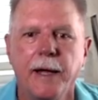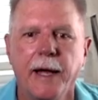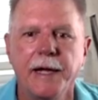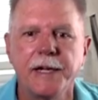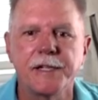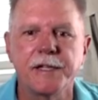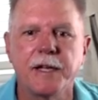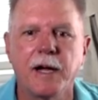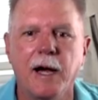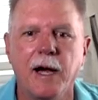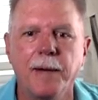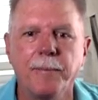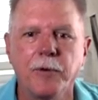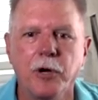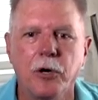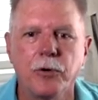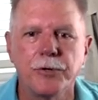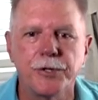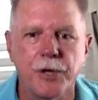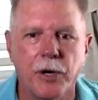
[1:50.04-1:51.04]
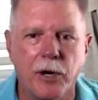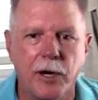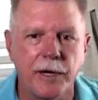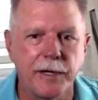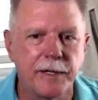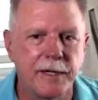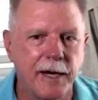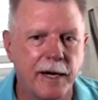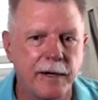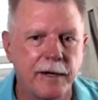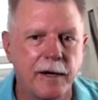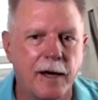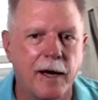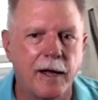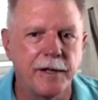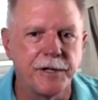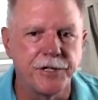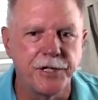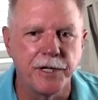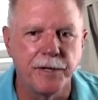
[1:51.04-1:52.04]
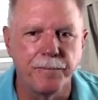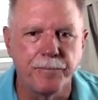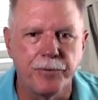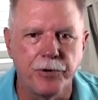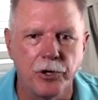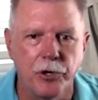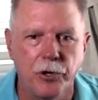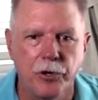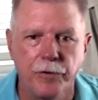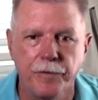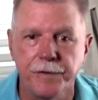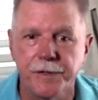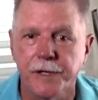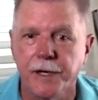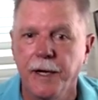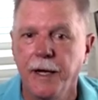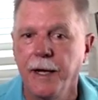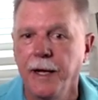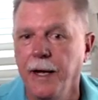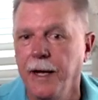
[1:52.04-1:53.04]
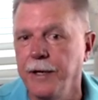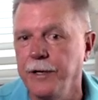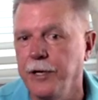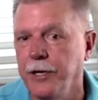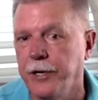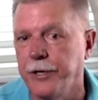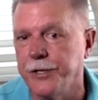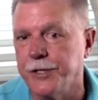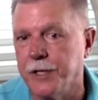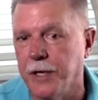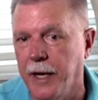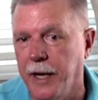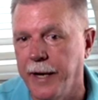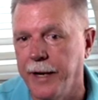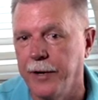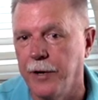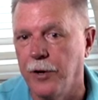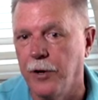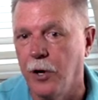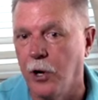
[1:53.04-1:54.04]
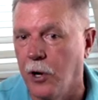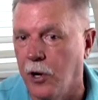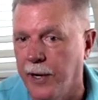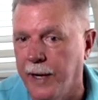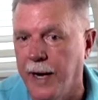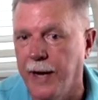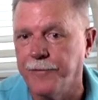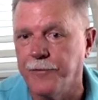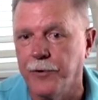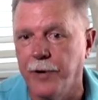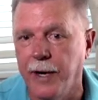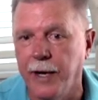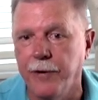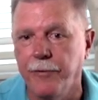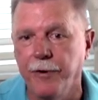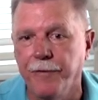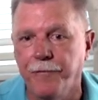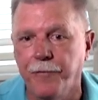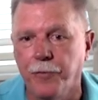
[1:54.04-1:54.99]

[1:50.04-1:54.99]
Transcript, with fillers: As time goes on, technology improves, and years later, long after Henry